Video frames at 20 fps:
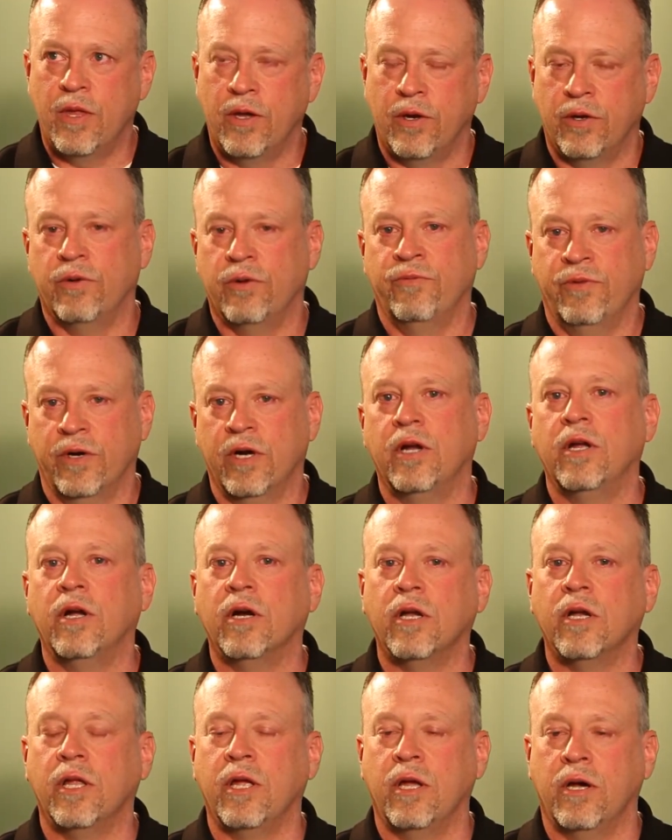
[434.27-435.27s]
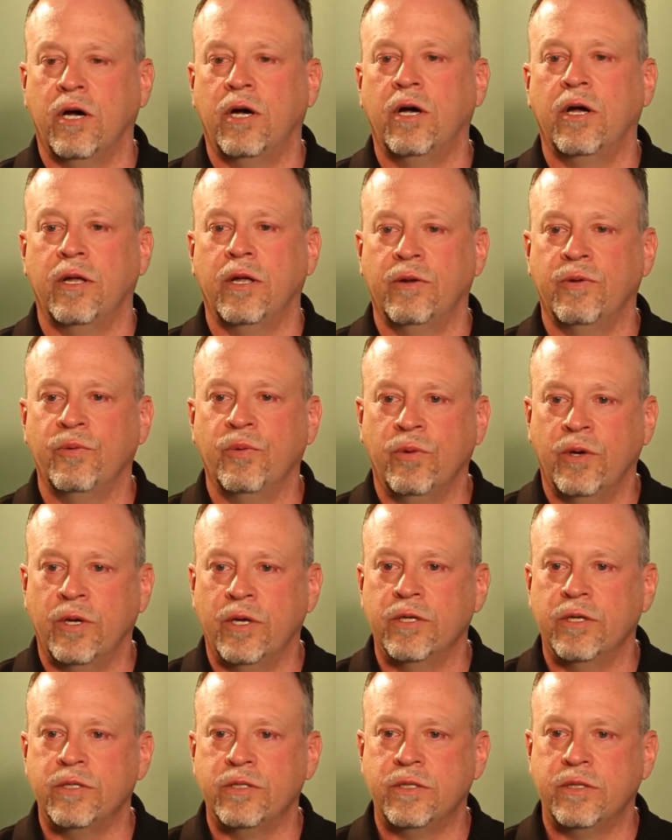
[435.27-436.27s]
very early on
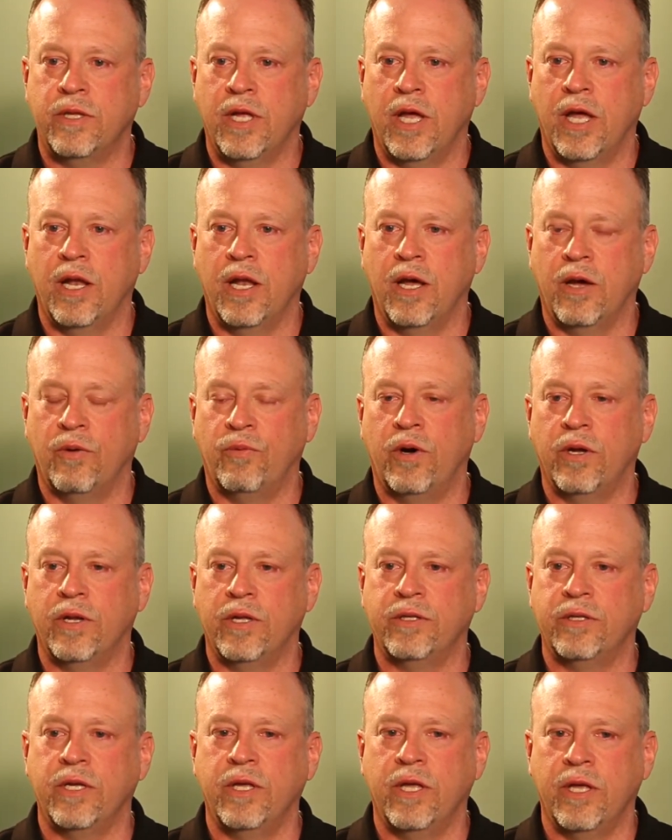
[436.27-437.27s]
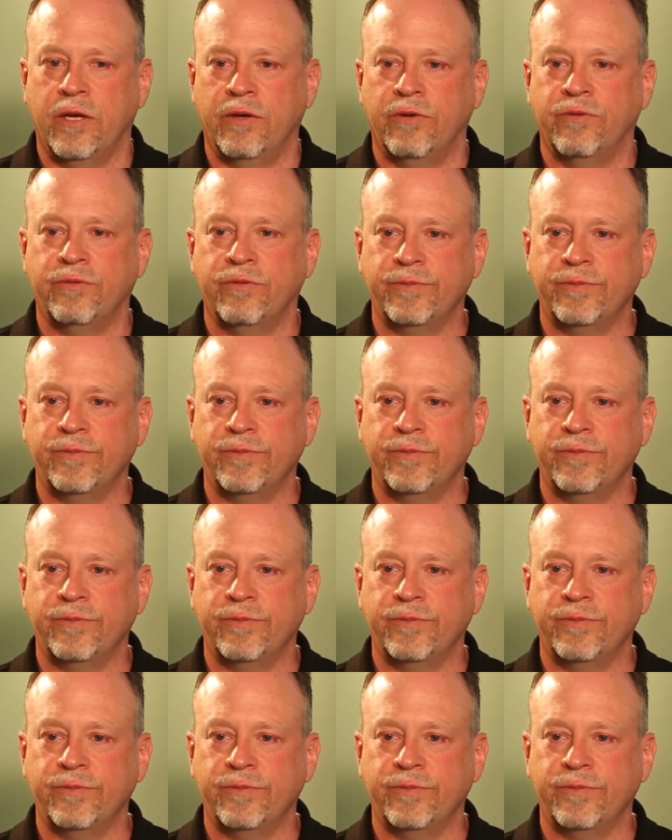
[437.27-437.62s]
was that I wanted to give